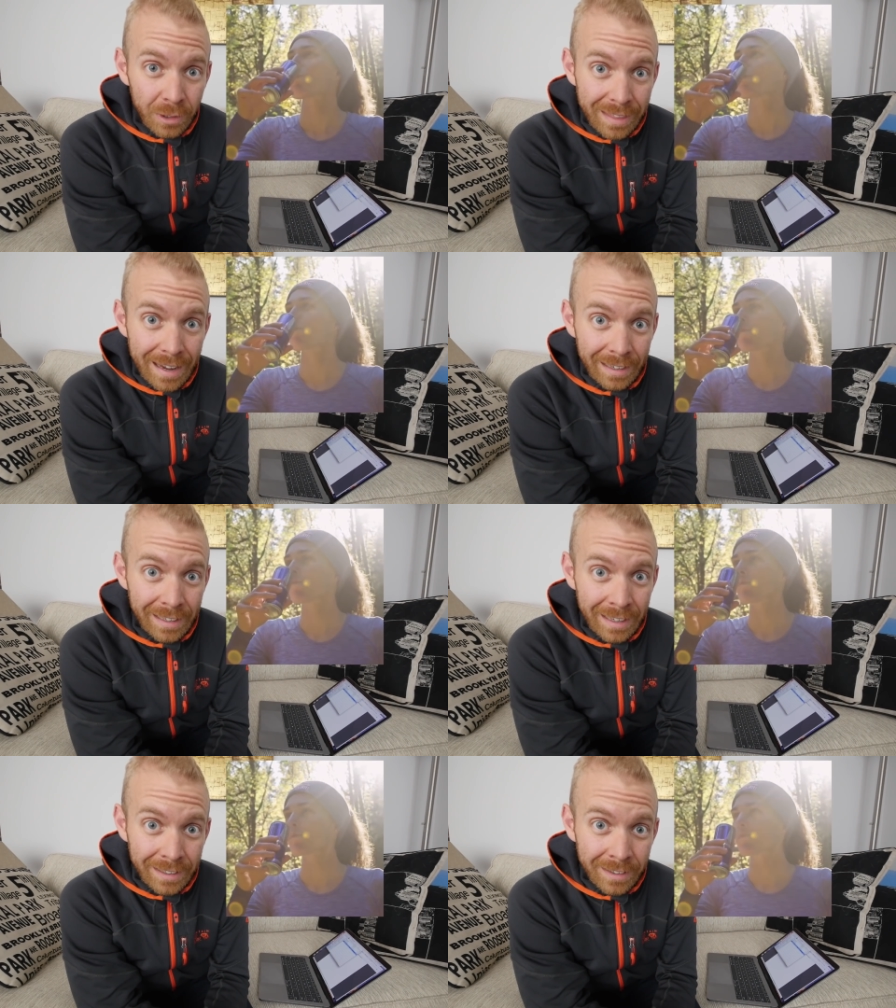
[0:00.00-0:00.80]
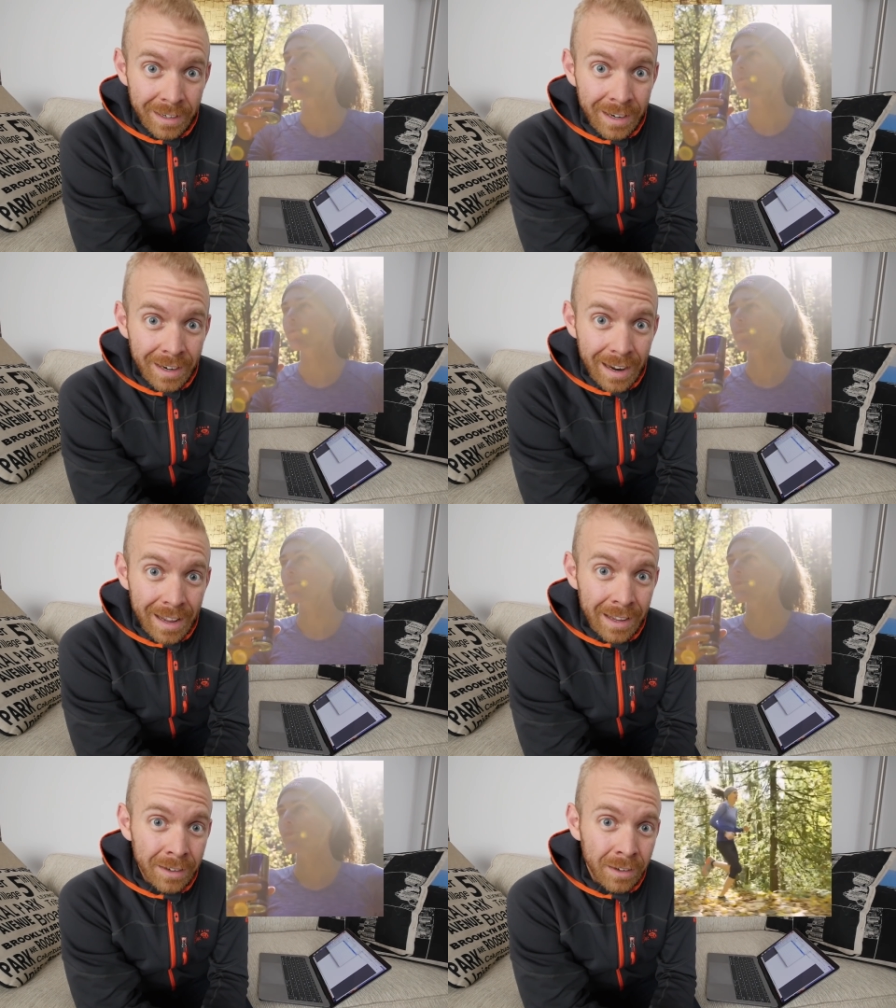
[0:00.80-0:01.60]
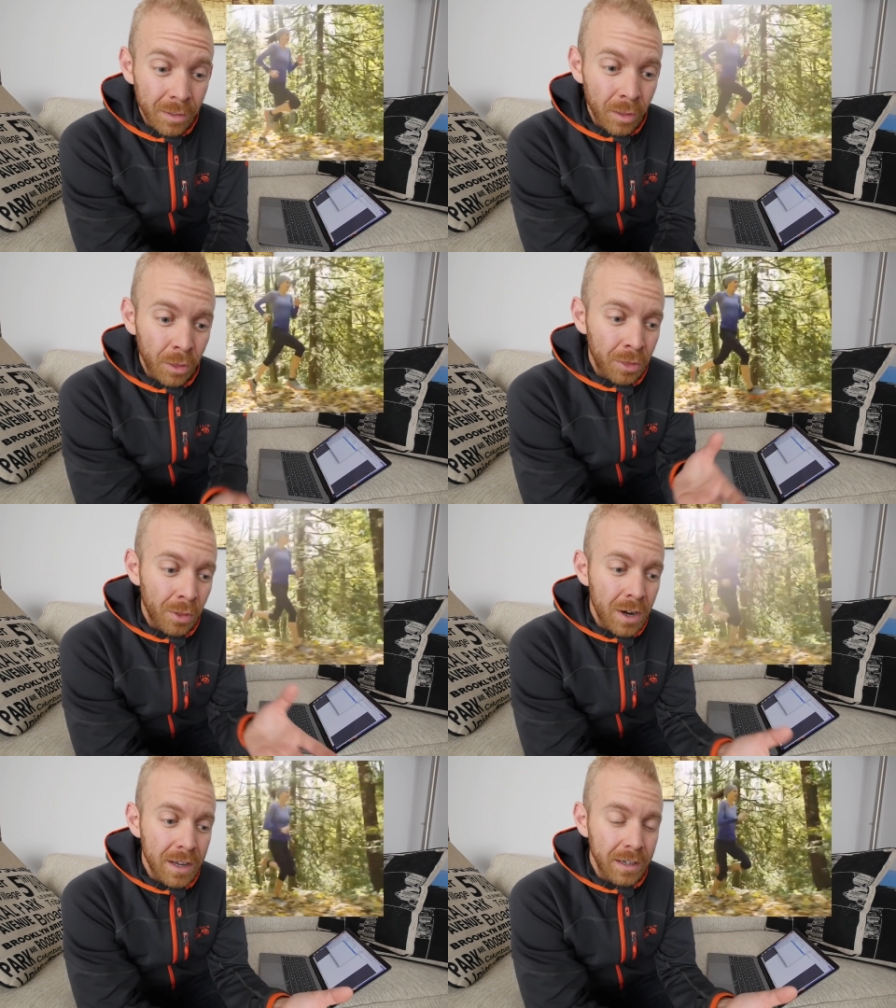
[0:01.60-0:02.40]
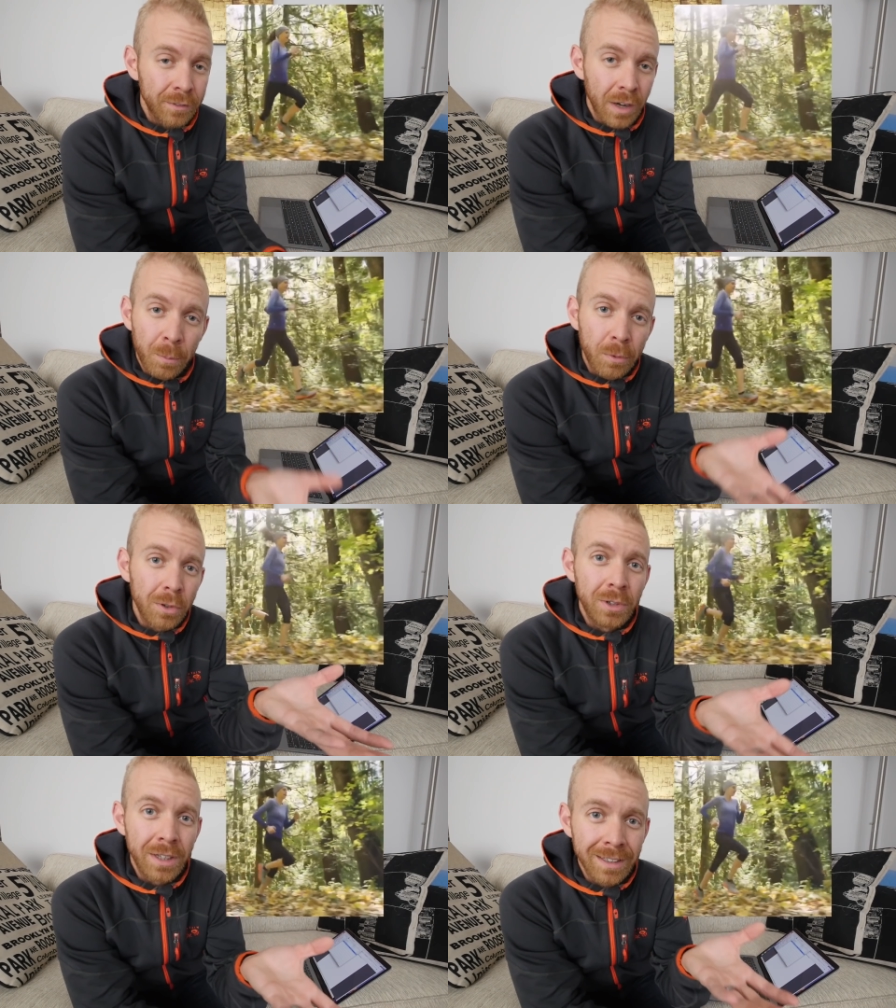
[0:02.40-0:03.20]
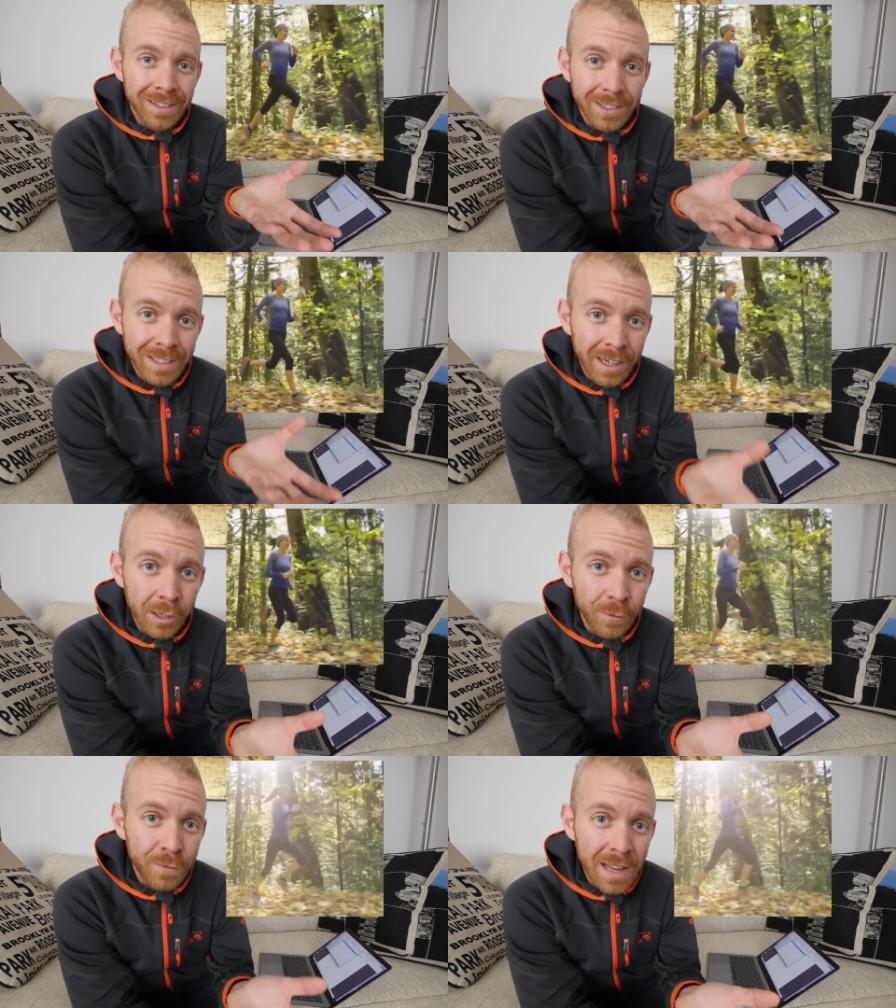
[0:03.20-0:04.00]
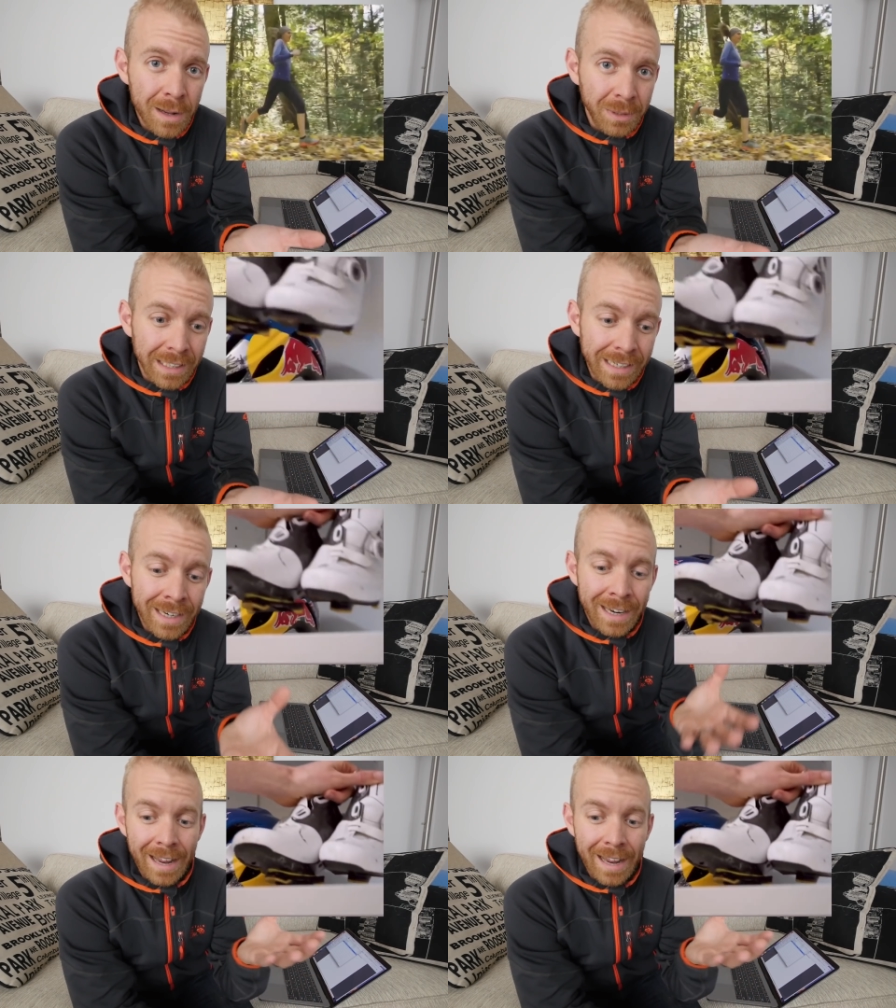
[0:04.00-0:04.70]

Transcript: with that kid. And the thought of uprooting their entire family